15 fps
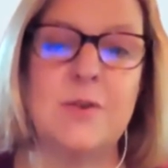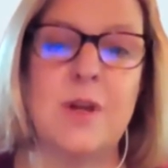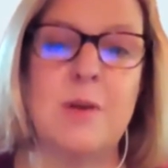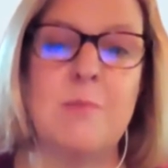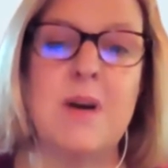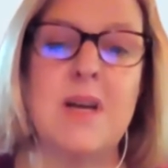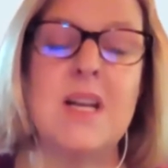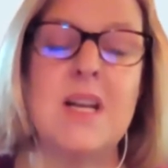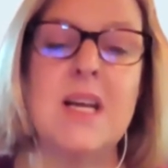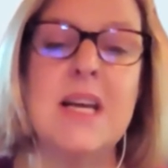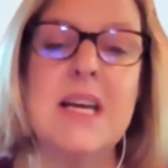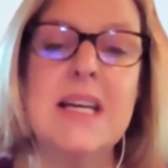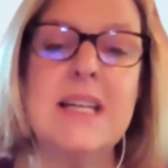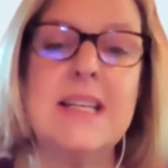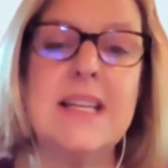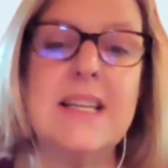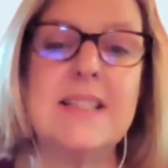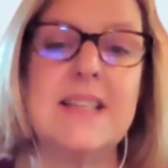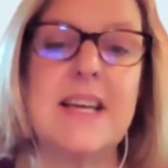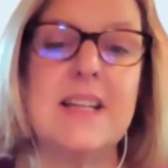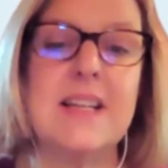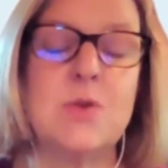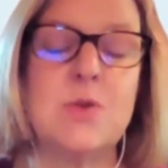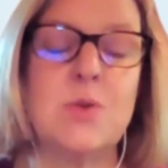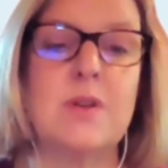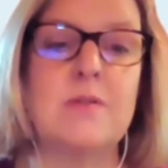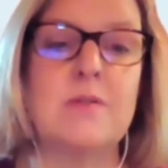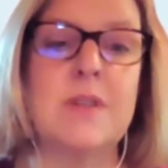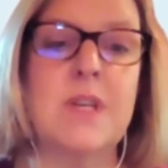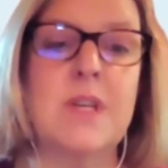So they might need to get sort
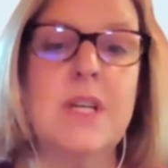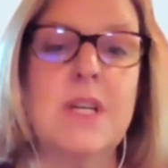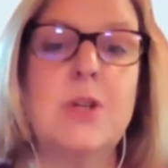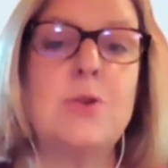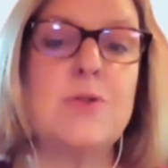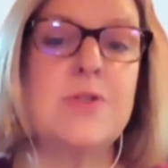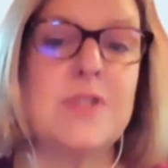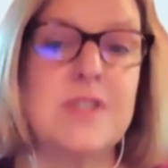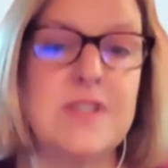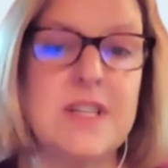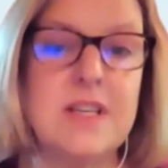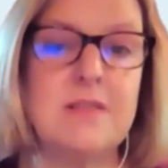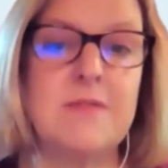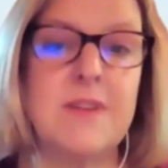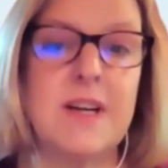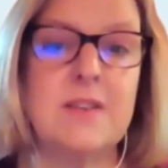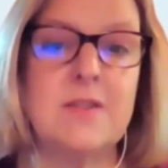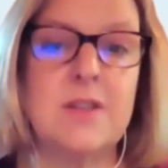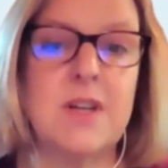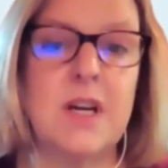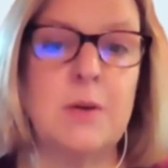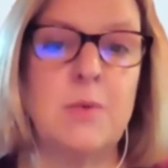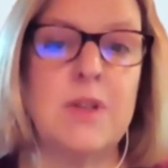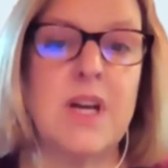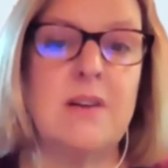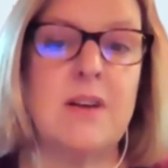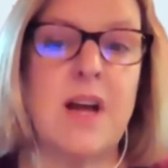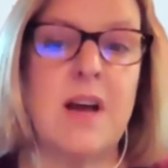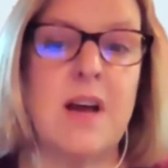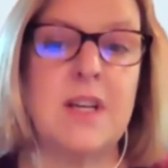of used to seeing factor IX
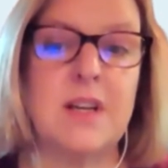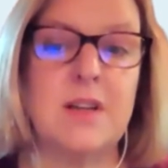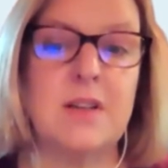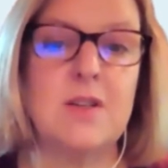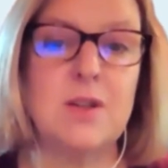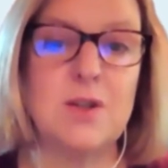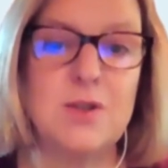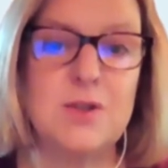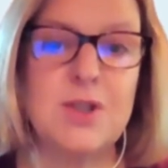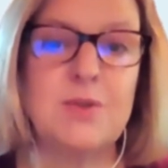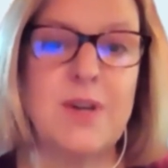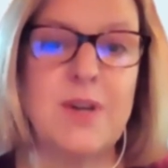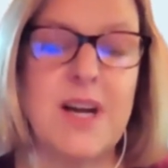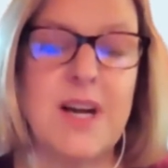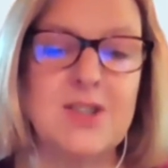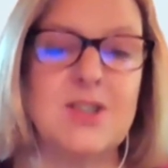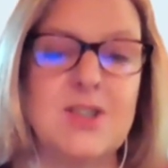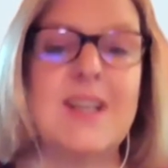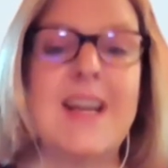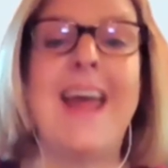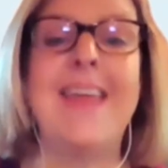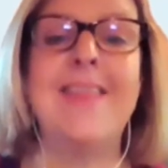without having an allergic reaction,